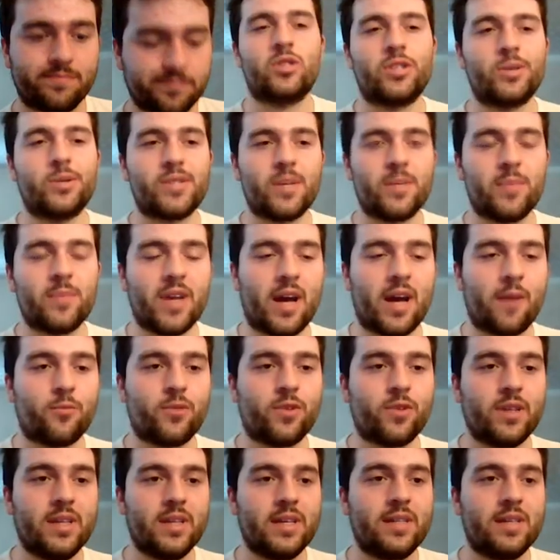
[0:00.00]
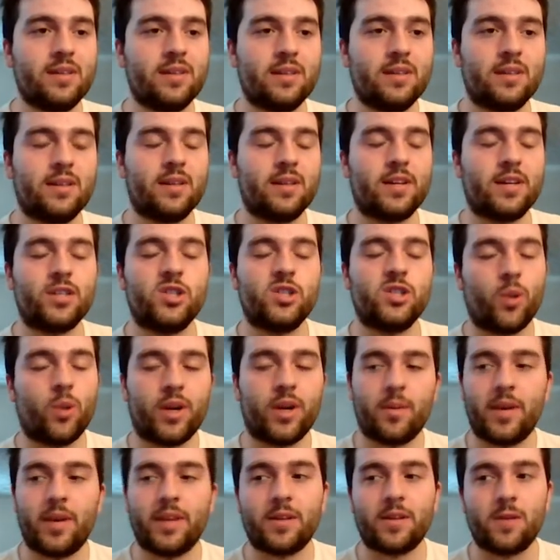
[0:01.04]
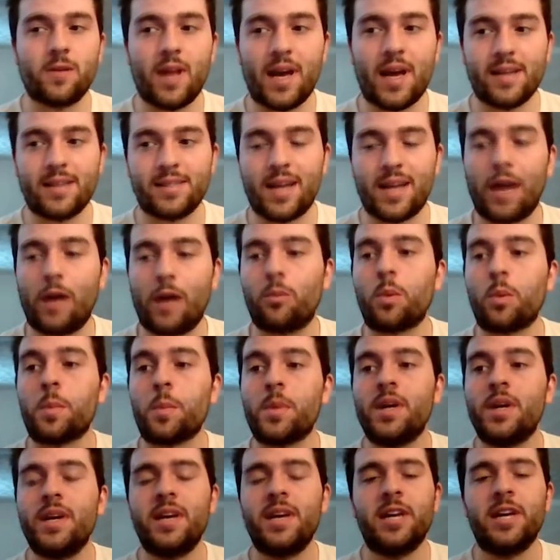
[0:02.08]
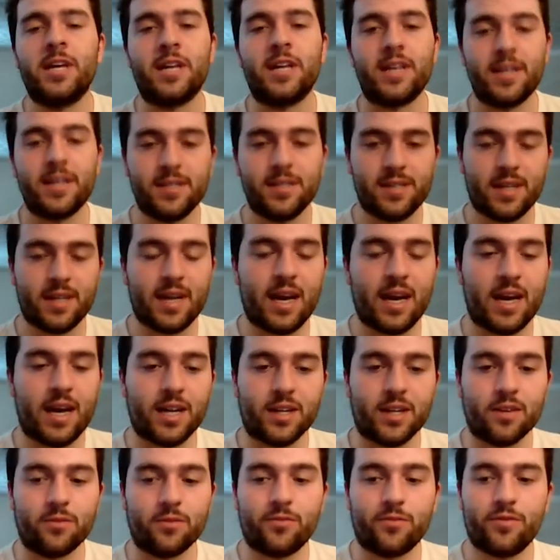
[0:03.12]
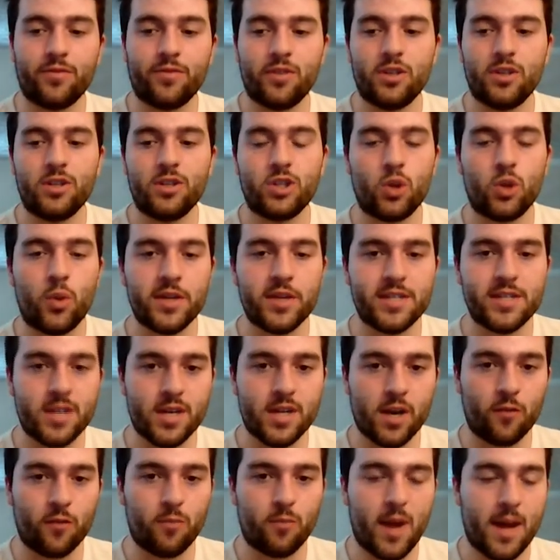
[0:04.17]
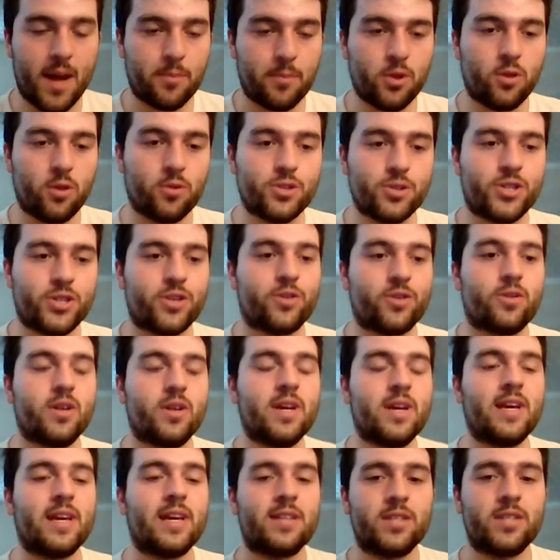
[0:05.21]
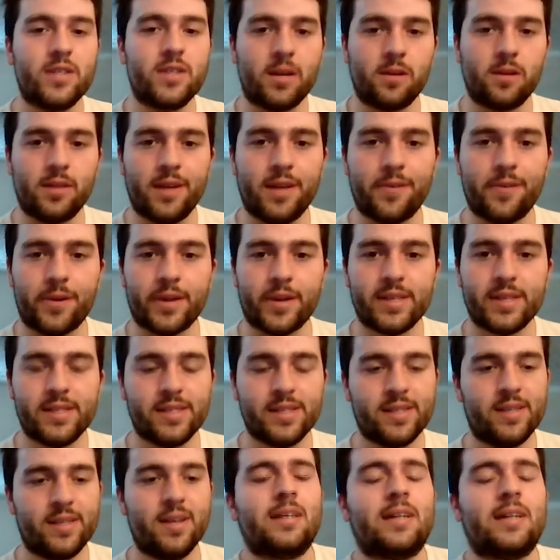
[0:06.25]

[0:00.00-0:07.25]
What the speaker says: Something I really enjoyed about their last album is the kind of twisting of pop culture into their lyrics,